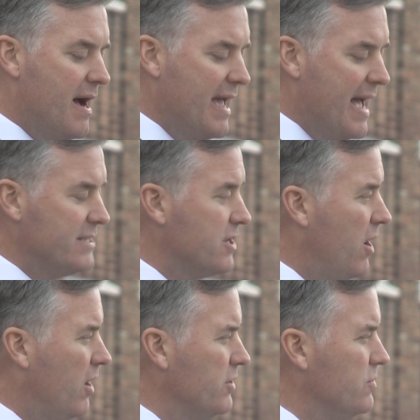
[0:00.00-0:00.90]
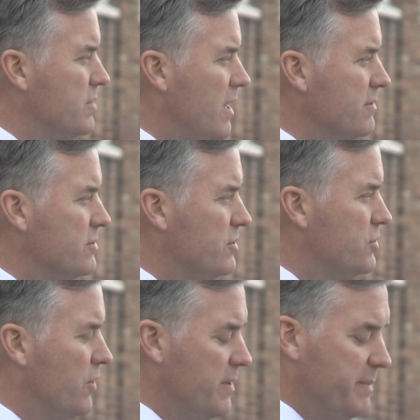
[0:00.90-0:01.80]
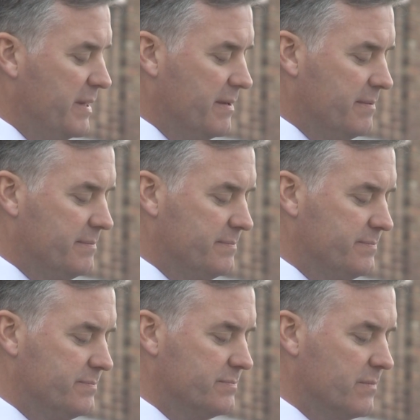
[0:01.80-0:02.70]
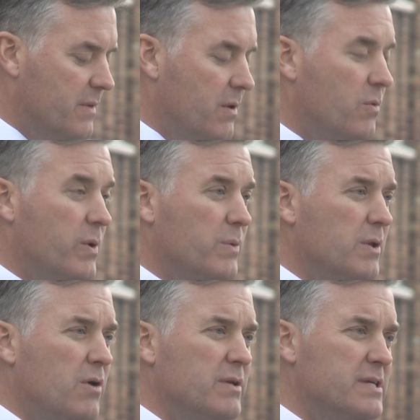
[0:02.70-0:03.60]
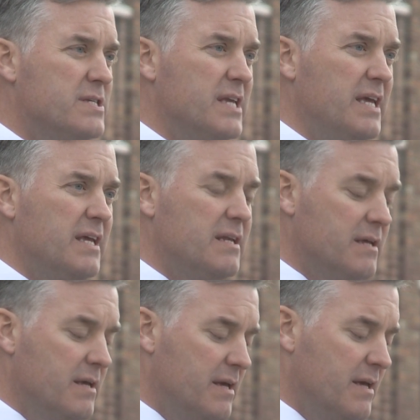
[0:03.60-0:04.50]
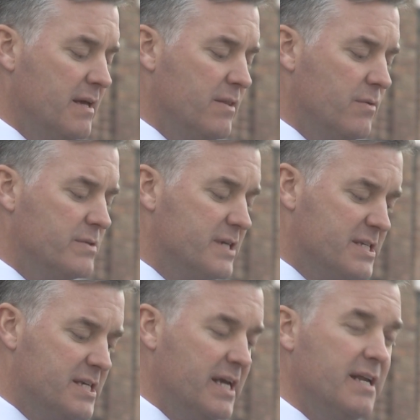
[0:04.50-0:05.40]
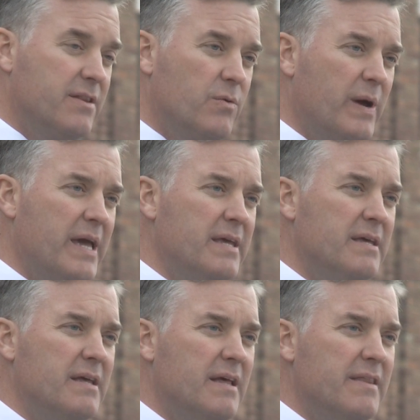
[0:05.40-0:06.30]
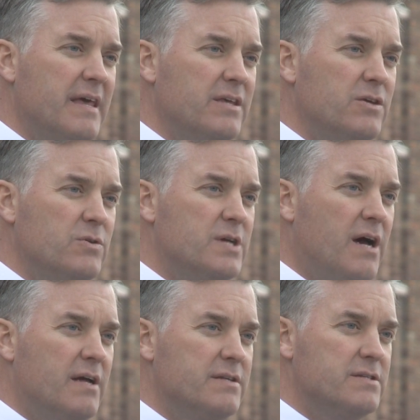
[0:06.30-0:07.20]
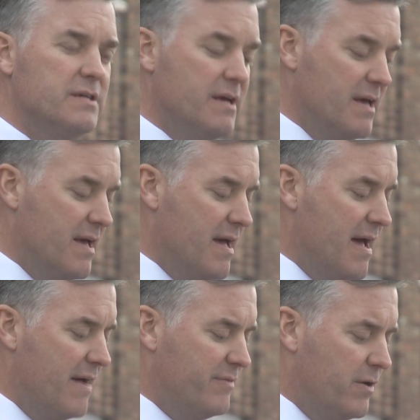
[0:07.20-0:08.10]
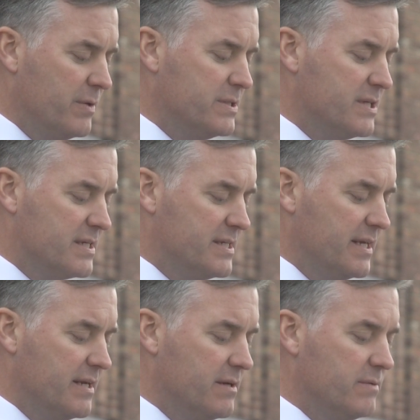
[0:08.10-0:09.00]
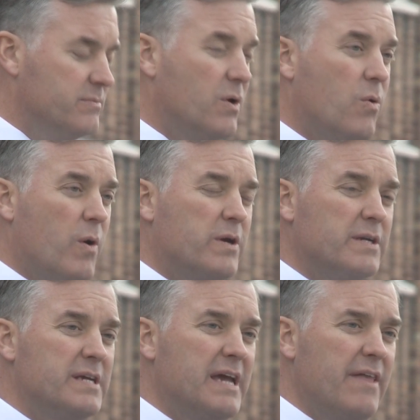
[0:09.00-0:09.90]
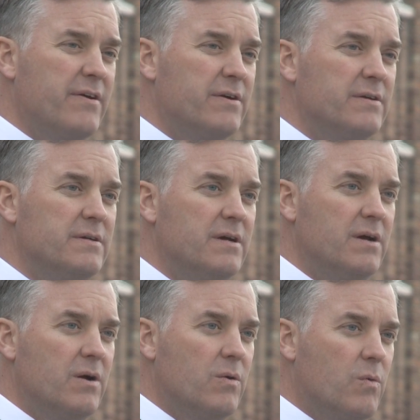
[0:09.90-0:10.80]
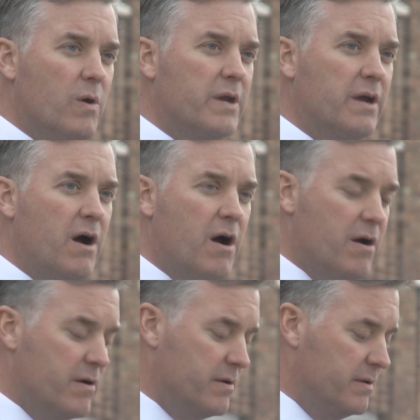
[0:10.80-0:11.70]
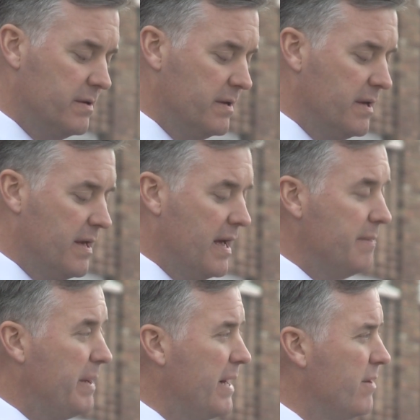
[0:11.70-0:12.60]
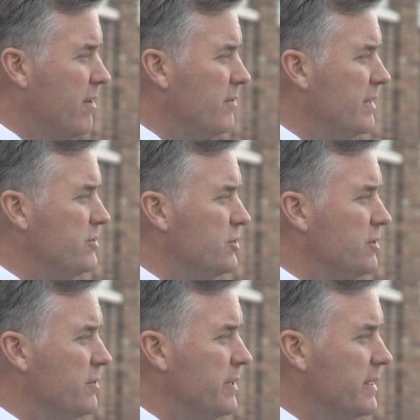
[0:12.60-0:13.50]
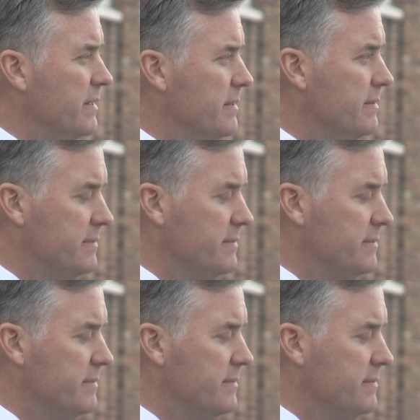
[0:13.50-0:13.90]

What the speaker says: I ask all Utahns to join me. We will only succeed in the way that Utahns have always succeeded, working together, working hard, and by our own ingenuity.